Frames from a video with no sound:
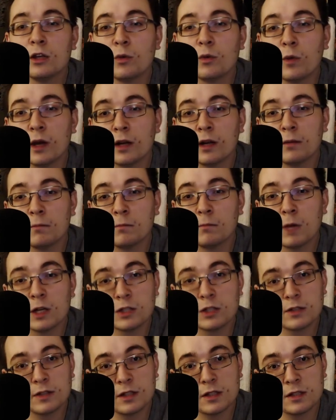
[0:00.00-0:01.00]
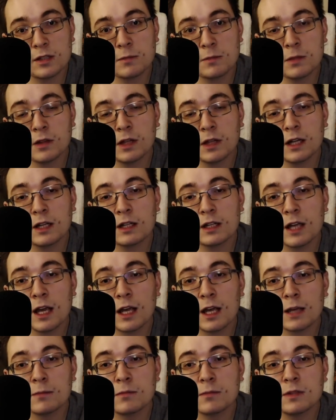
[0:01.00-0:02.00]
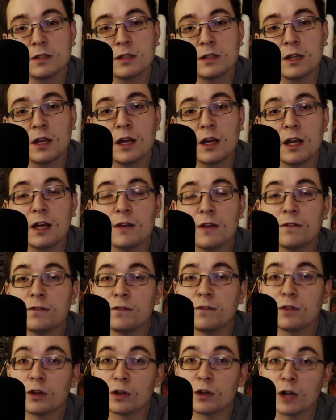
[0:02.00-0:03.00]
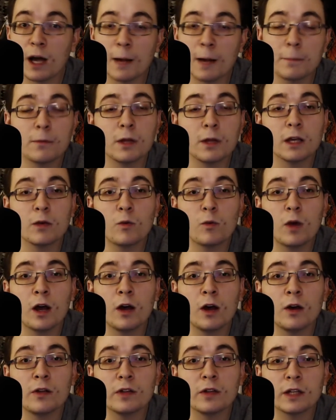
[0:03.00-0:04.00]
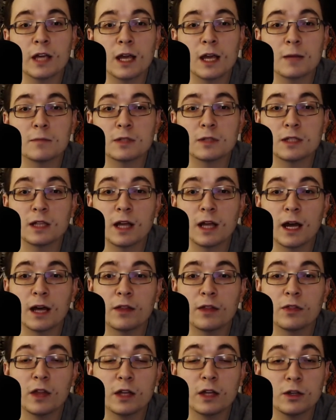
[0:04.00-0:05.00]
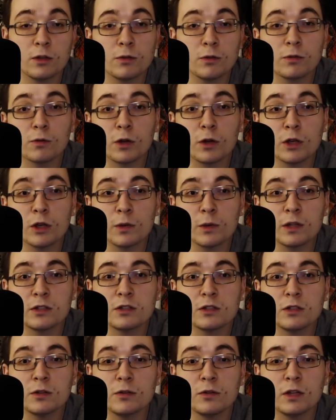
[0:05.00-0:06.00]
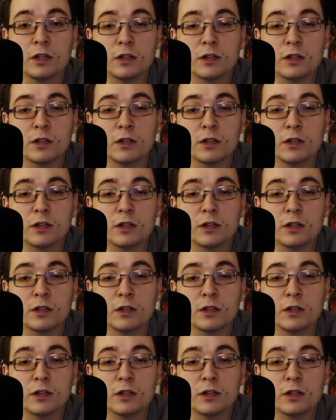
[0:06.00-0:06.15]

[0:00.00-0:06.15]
win much of the simulated games if you're not playing well in the games that they do throw you into, then your